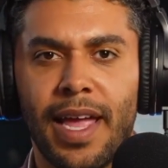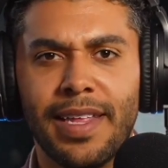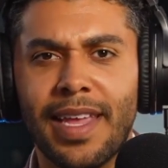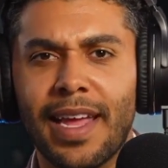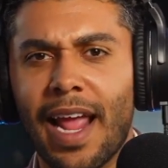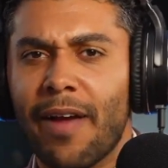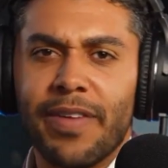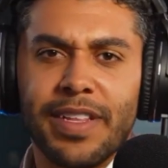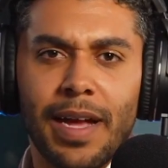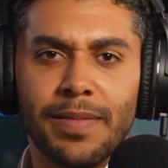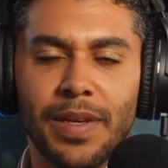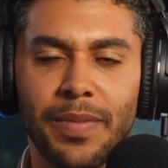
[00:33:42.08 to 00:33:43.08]
And yet every
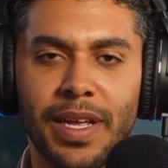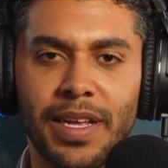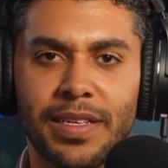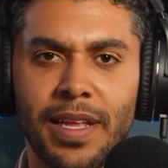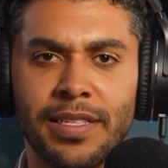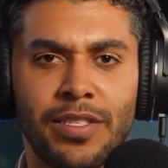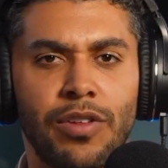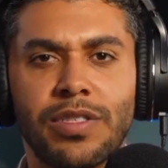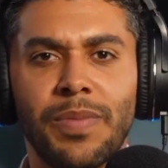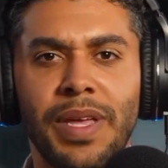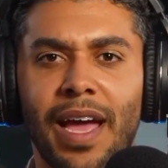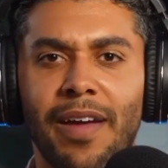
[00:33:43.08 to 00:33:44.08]
time somebody
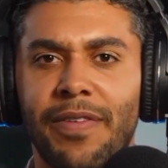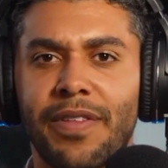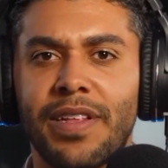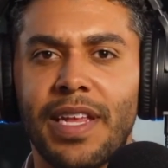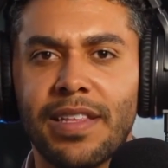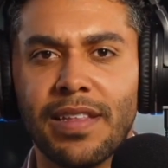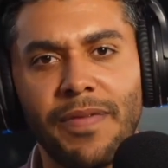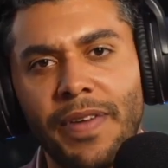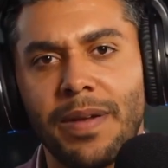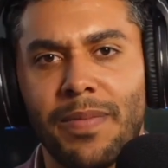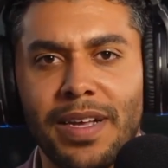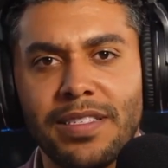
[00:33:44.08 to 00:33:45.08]
insults me, I feel the need to
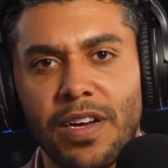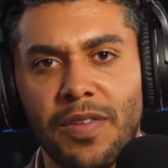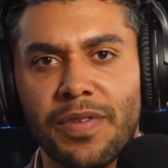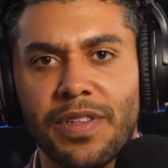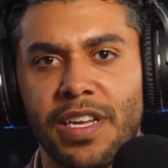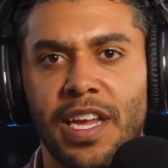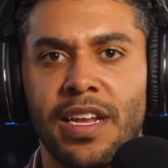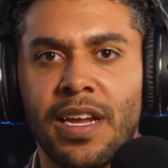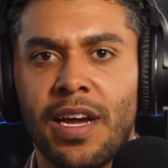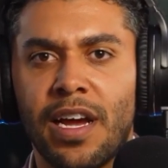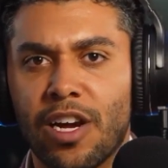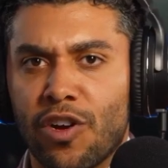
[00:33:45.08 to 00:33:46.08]
defend myself and to get
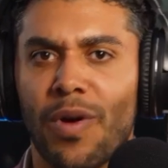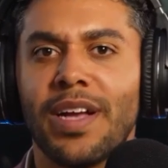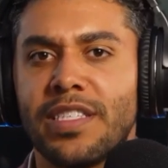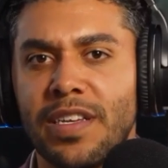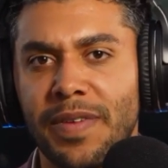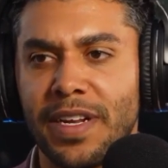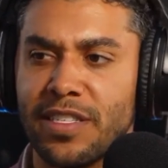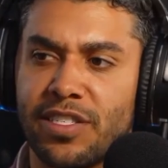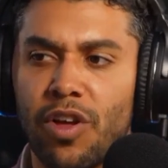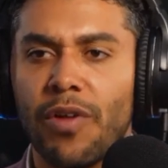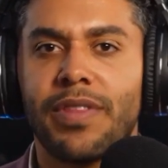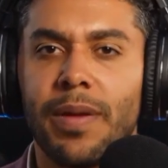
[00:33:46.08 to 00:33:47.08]
aggressive and
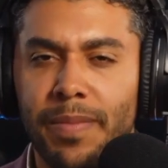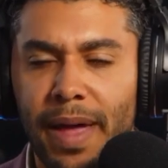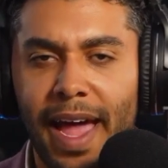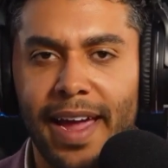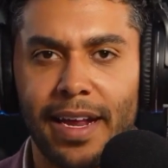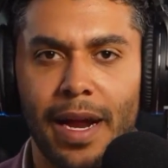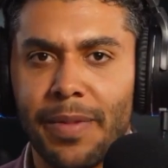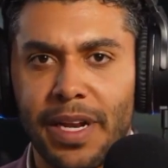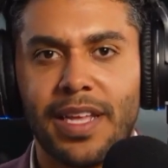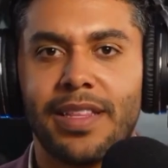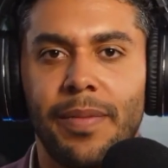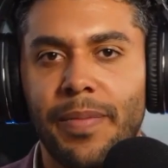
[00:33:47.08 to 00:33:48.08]
insult them back, and I'm
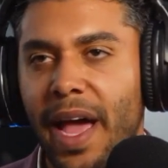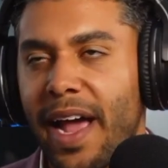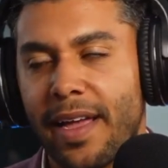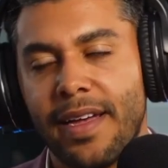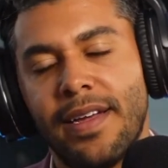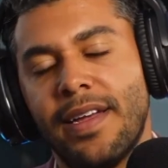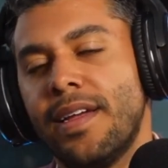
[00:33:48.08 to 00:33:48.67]
going to get them back.